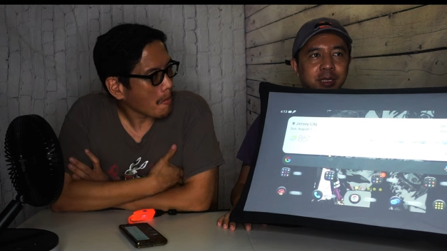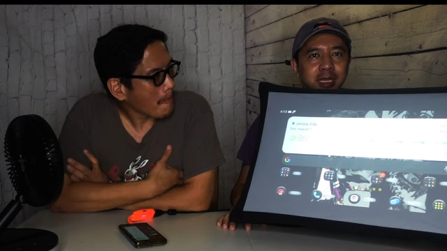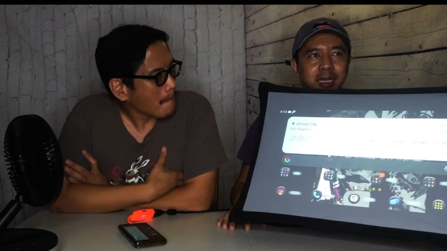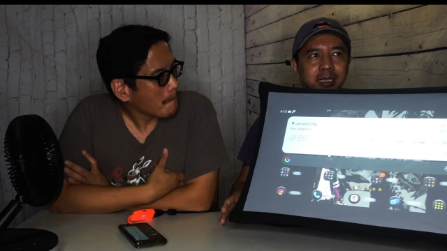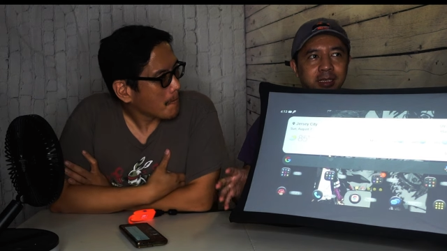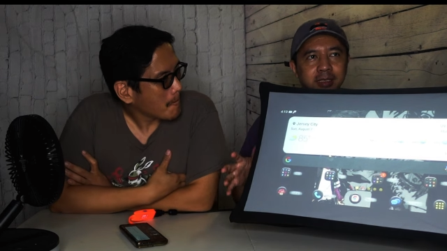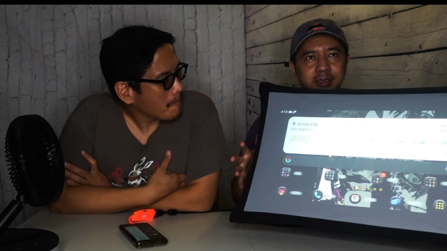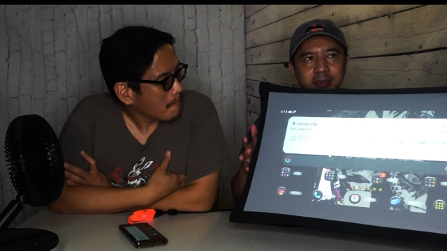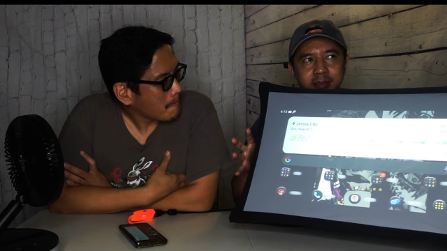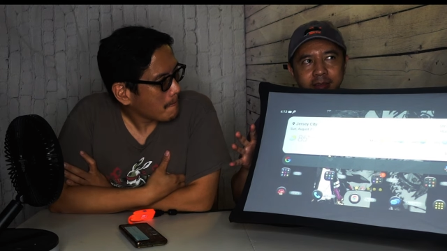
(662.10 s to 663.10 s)
Speaker 1: on that
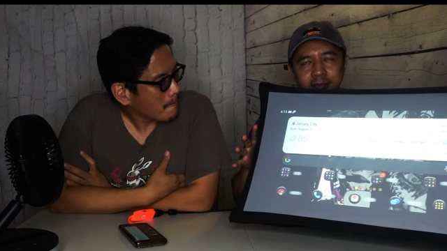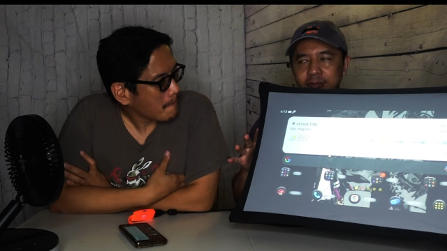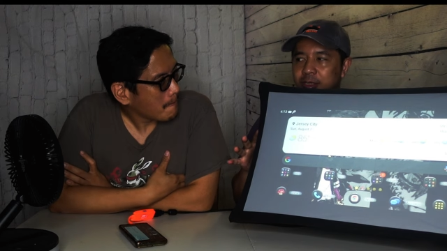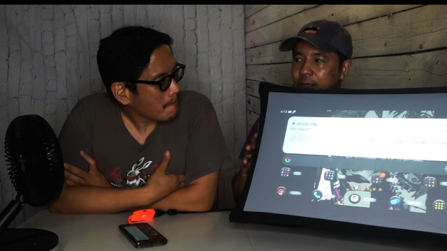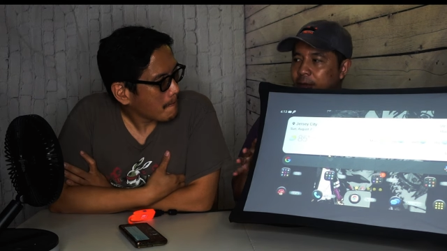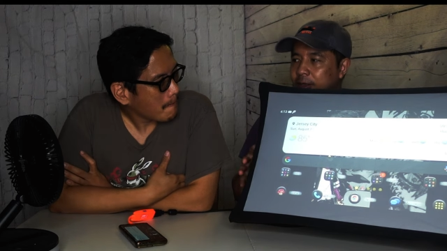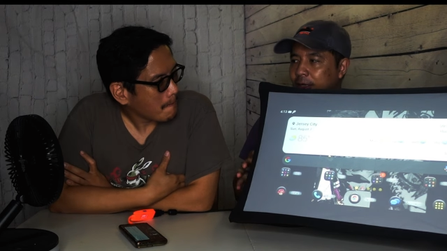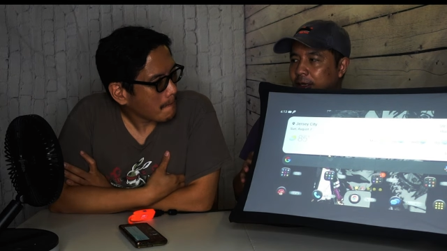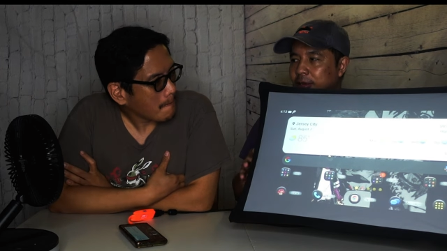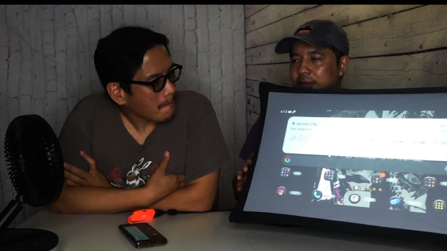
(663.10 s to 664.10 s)
is
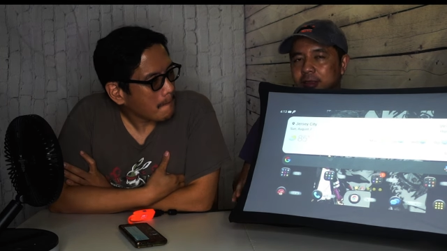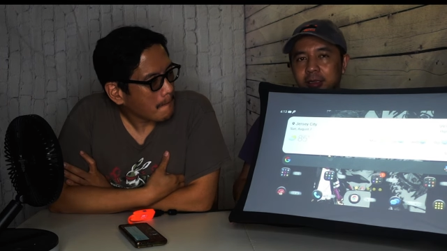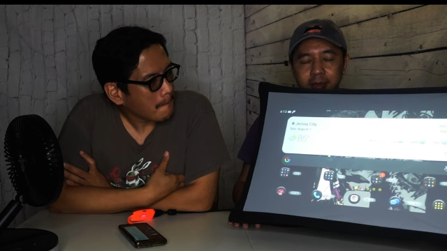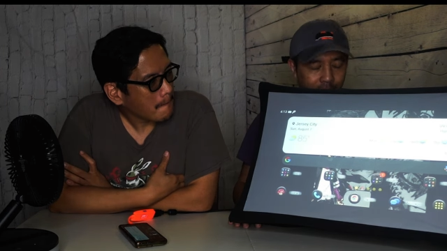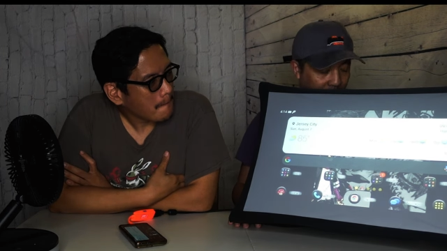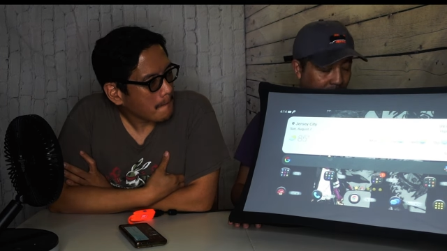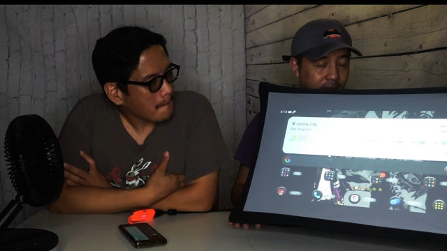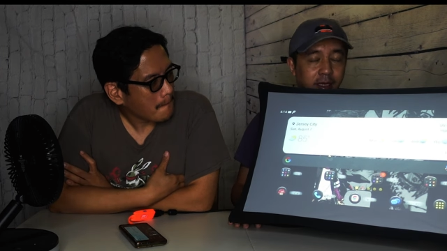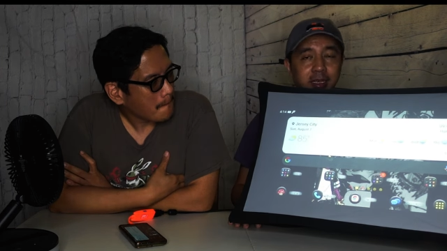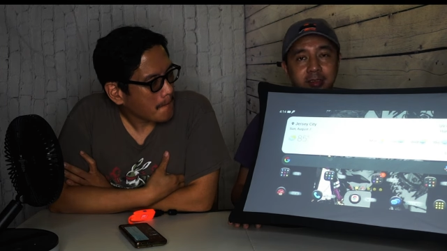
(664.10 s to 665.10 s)
so-so. But this
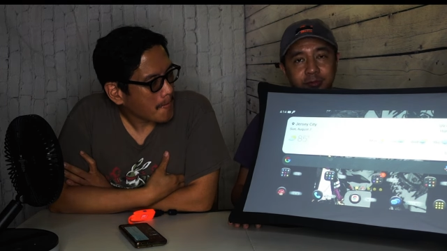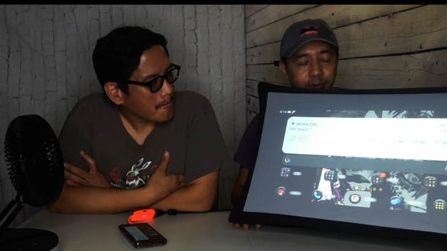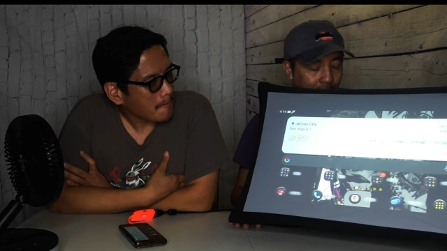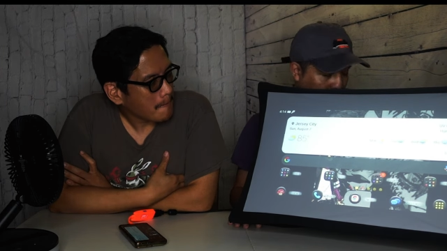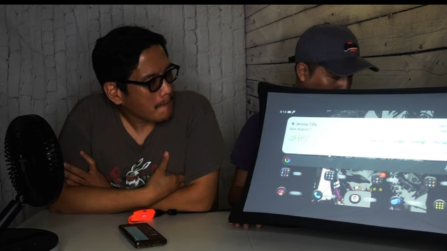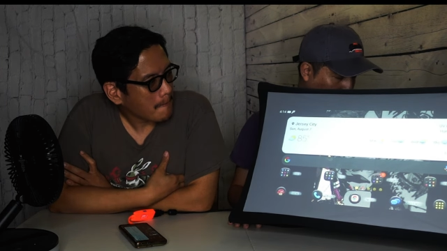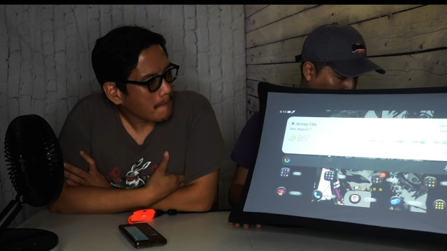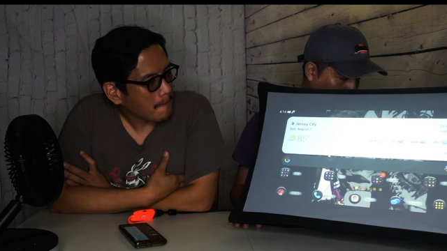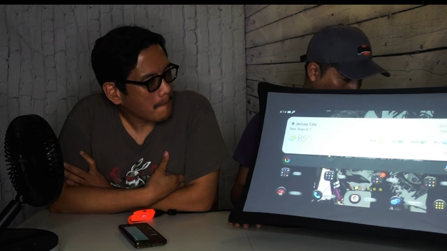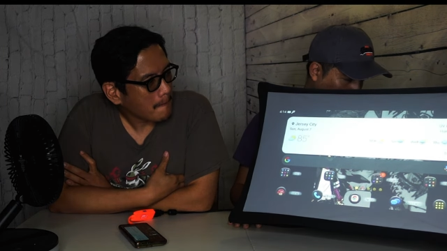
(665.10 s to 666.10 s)
thing has very,
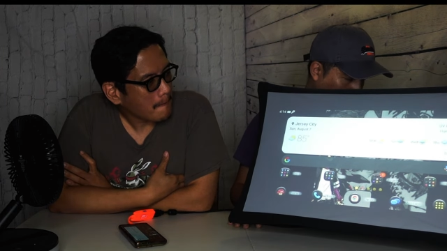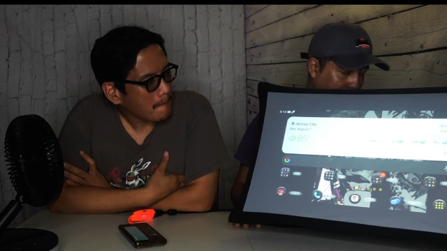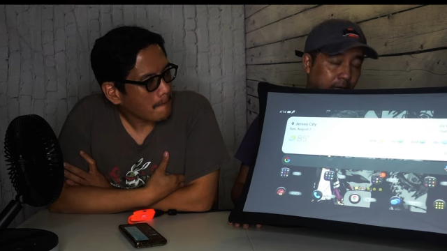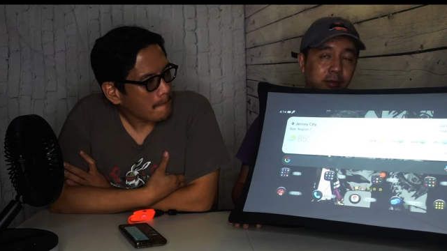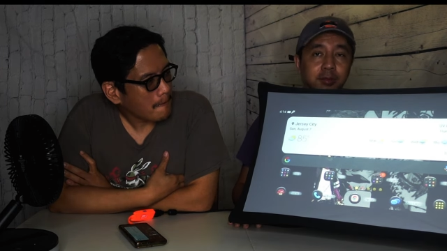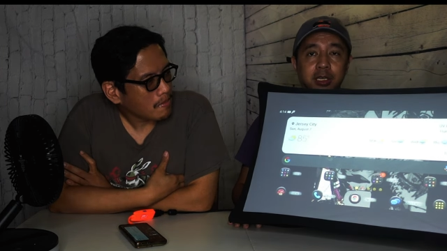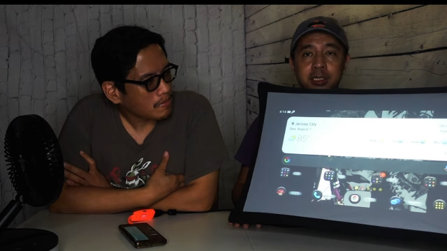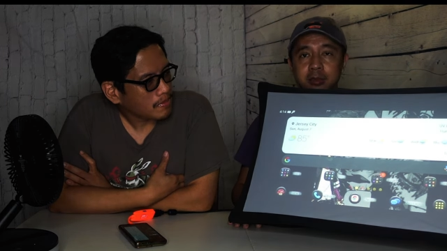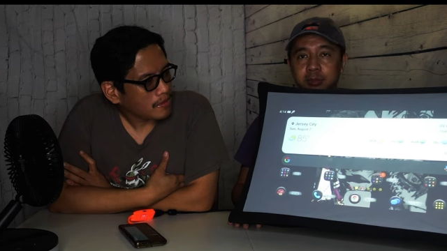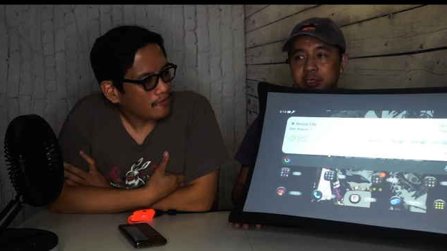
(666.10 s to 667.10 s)
very nice loud
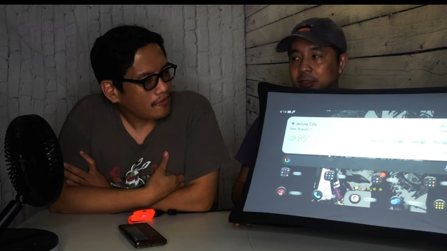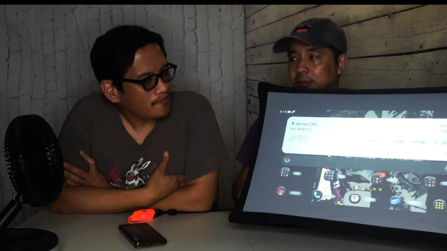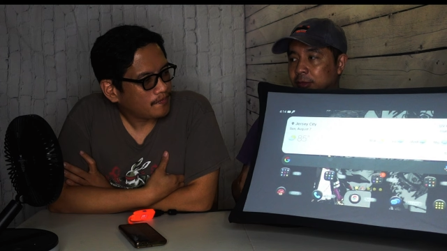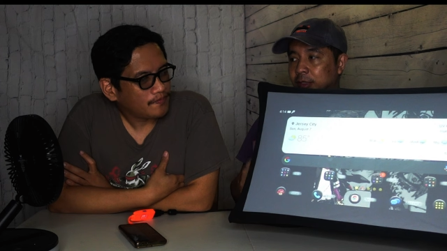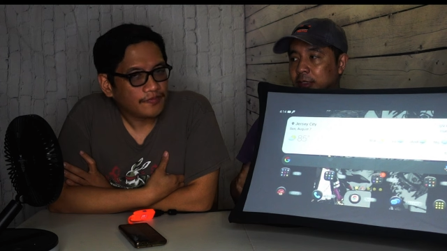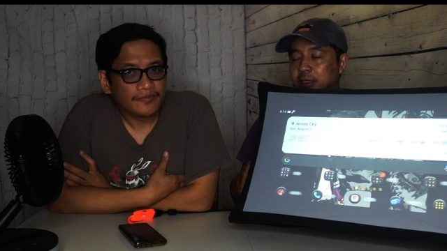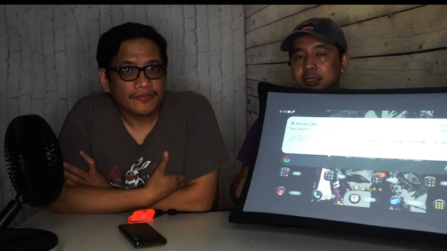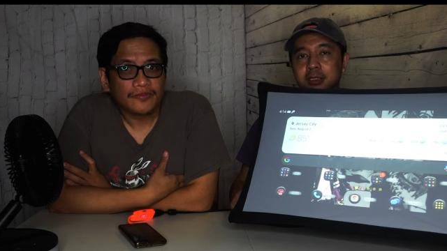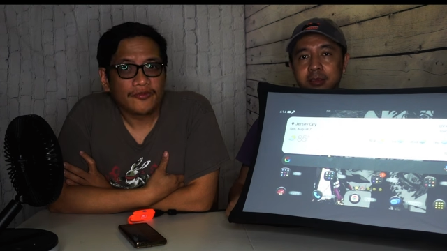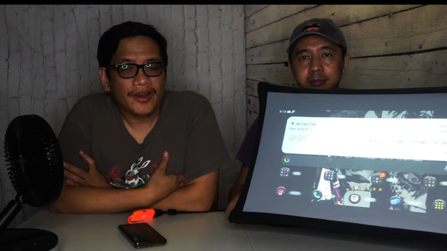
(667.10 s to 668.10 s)
volume, which is really
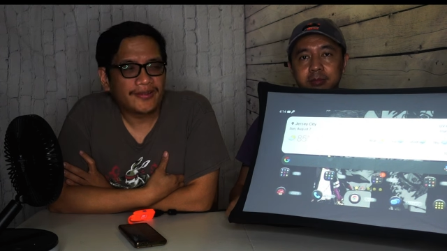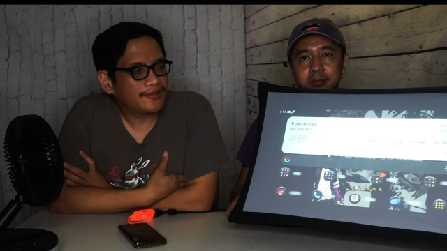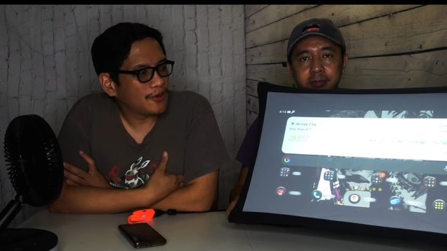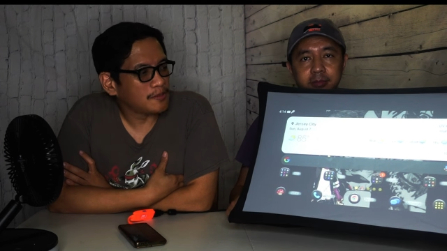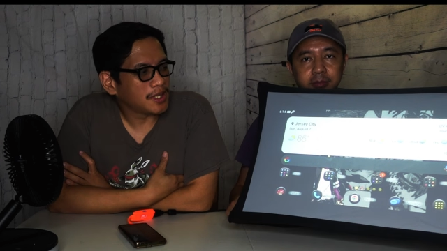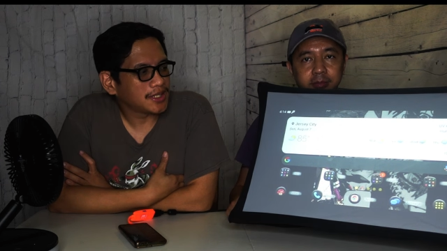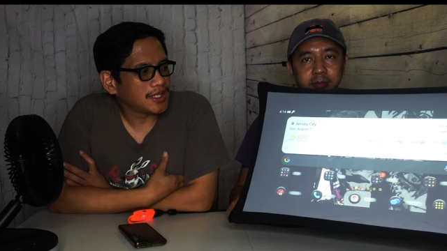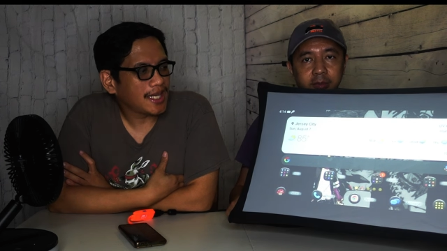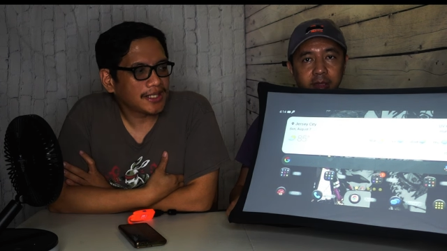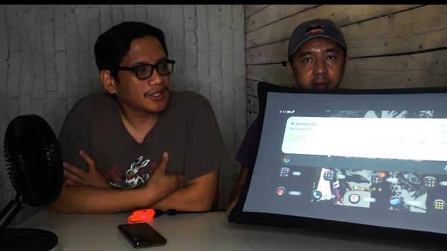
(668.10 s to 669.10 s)
good. Very robust,
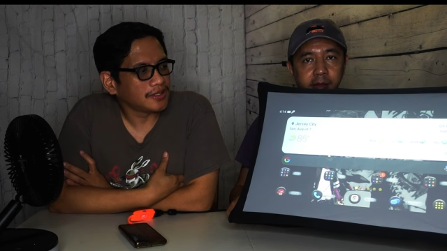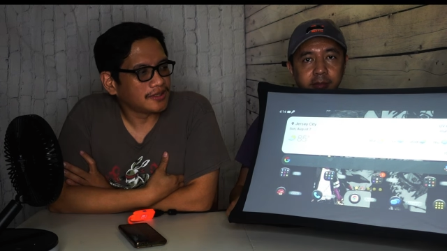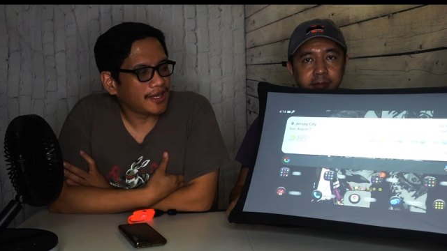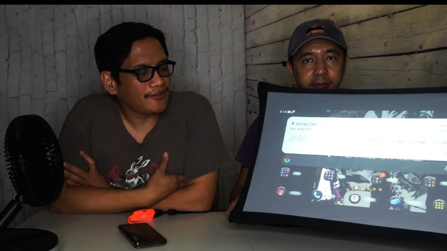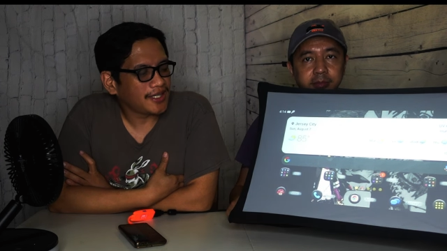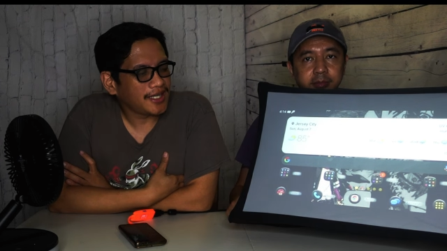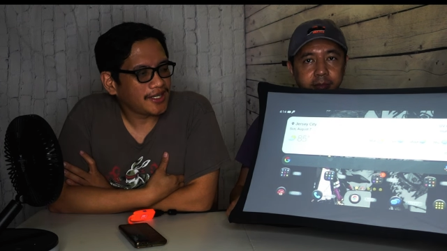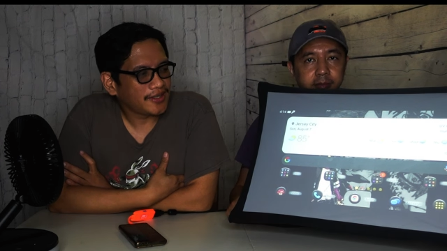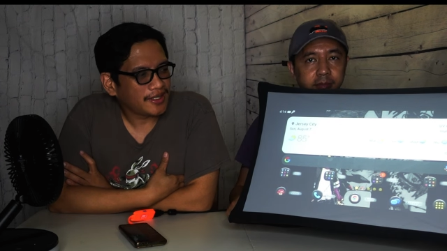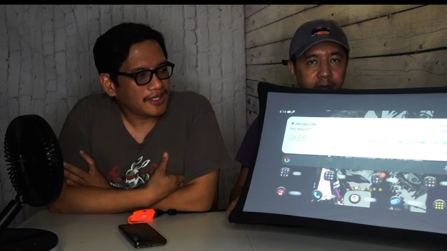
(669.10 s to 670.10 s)
like you can definitely
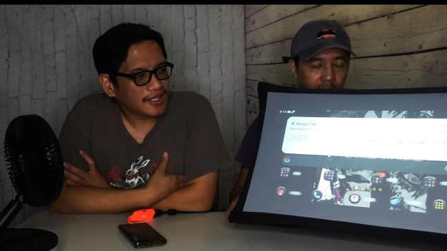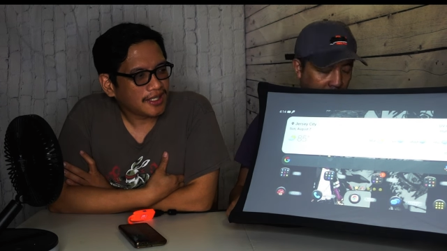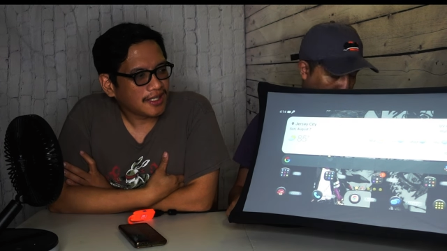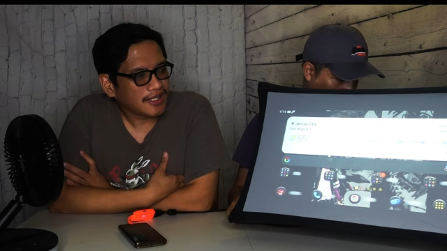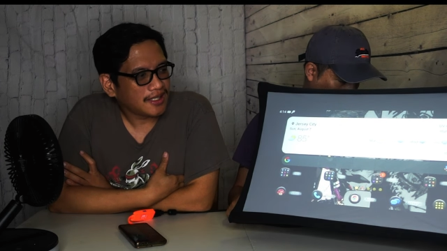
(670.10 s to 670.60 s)
hear it. Yeah.